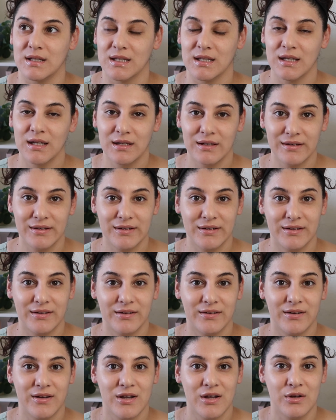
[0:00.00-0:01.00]

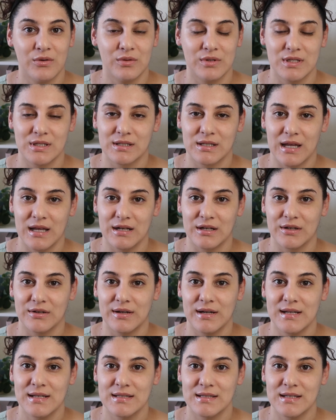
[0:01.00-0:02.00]
year, which is kind of
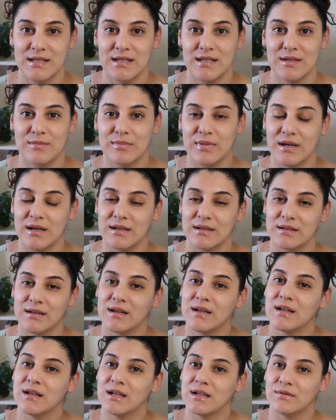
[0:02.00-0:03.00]
crazy, but
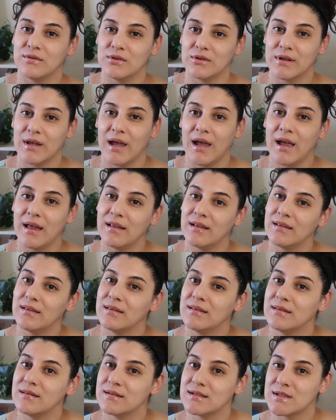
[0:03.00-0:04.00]
if you can
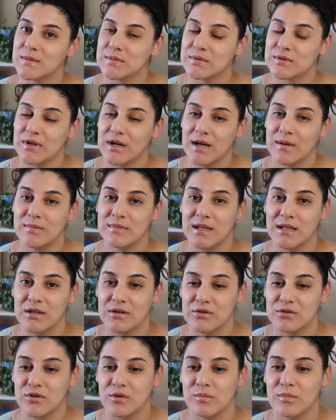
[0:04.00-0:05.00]
subscribe, thank
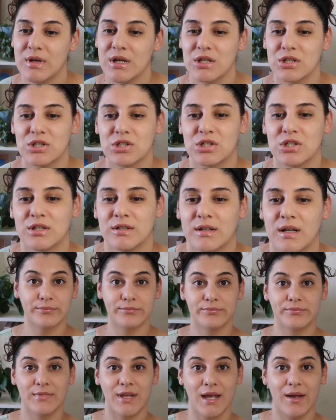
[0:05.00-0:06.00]
you so much.
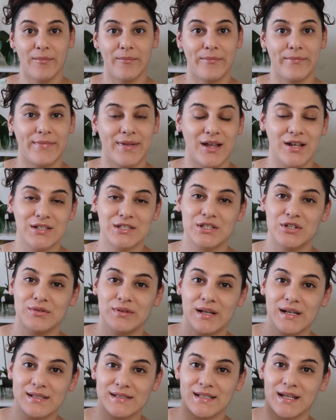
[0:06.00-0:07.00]
Yeah, I'll see you
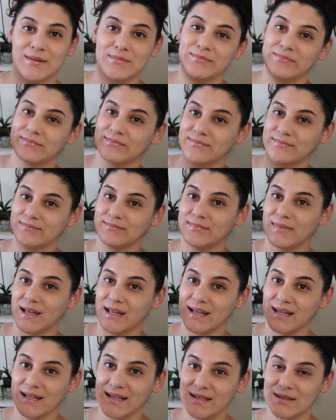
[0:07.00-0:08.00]
next time.
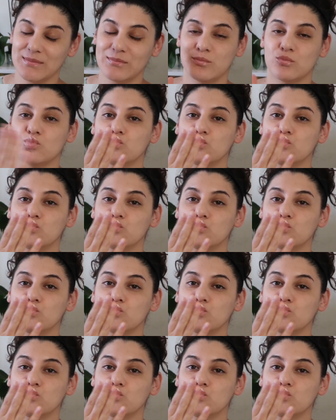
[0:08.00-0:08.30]
Bye.